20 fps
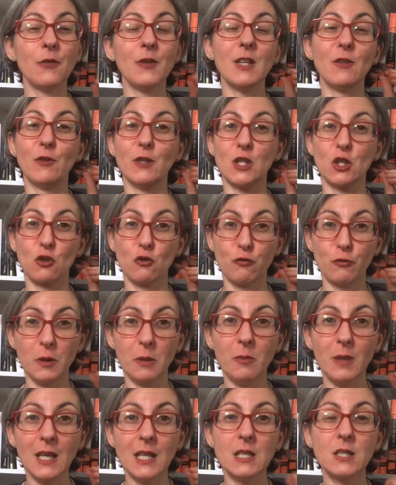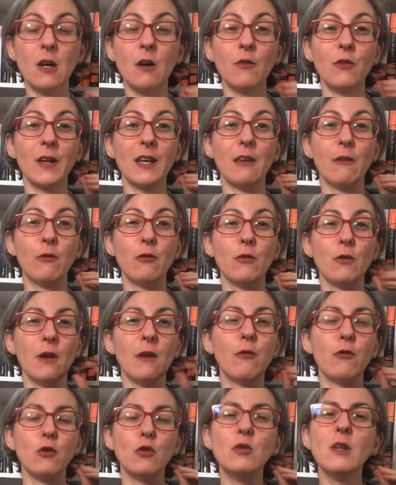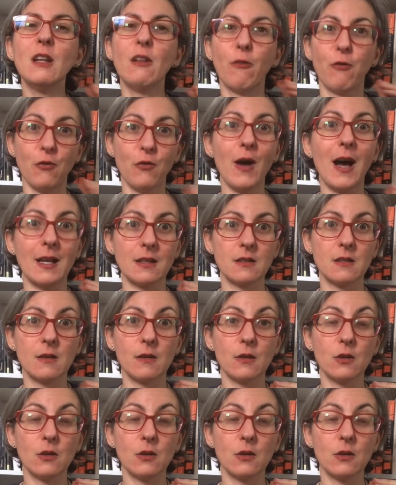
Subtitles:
if it's creamy enough, like if you need fat,